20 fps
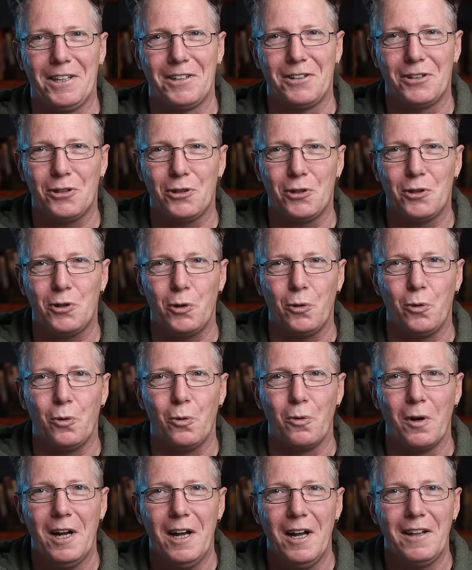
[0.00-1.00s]
on a
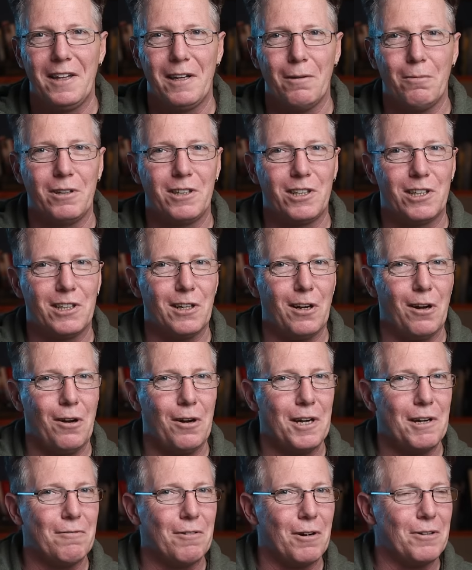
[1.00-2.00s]
stool that would
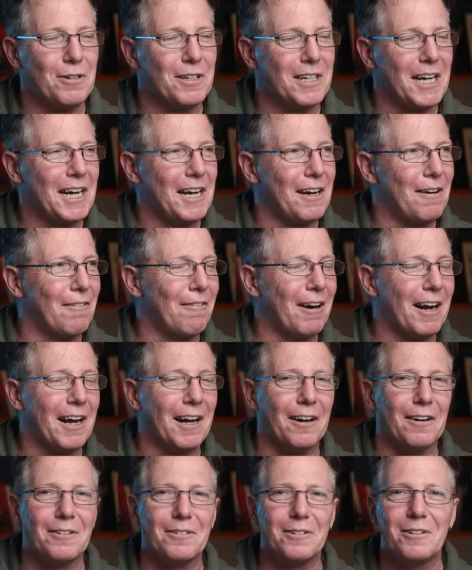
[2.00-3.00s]
slowly rotate
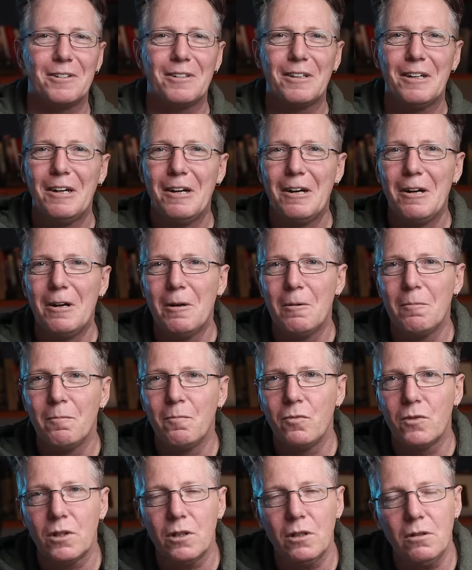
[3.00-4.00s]
around
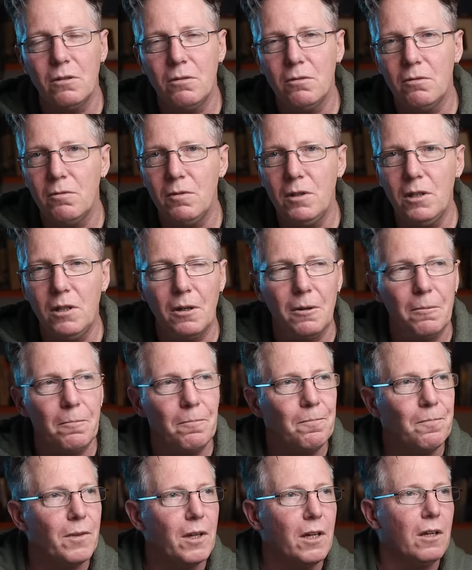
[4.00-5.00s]
to, you know,
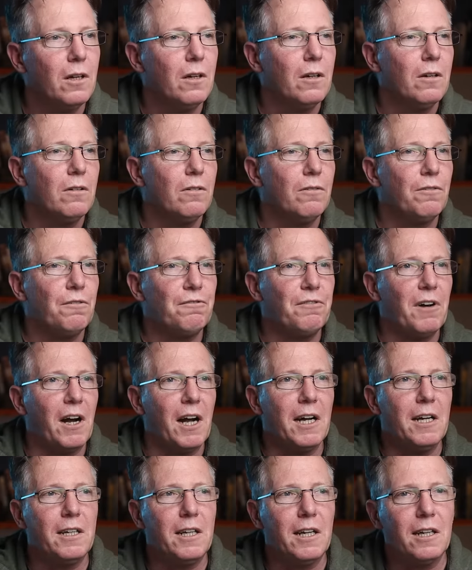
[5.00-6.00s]

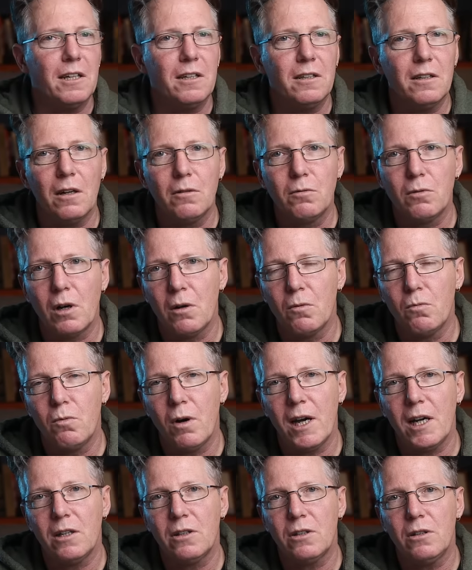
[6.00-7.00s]
finding a, a
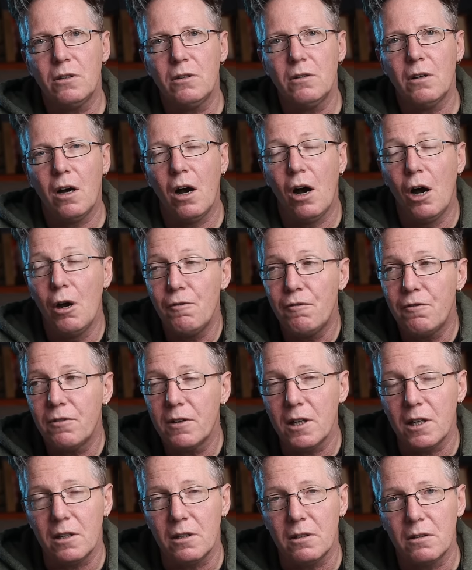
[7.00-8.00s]
way to
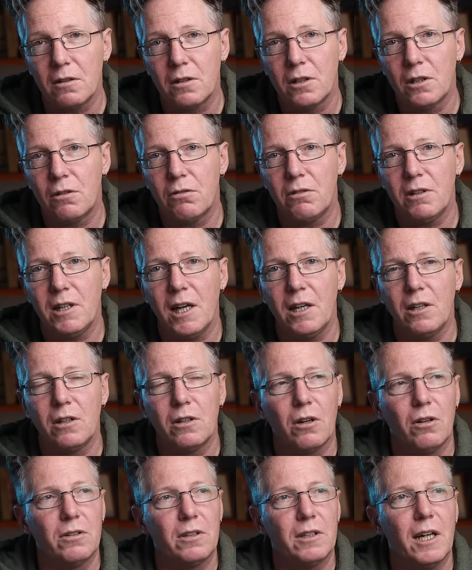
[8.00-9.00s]
hopefully create
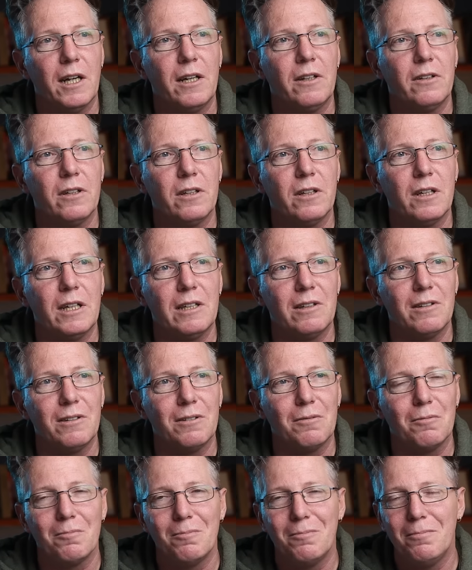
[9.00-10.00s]
content that
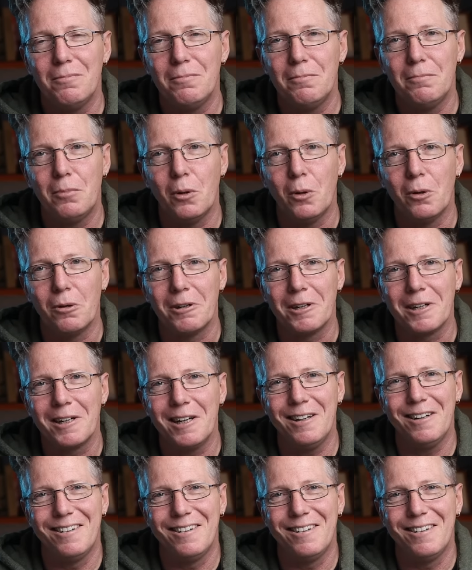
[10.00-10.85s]
isn't boring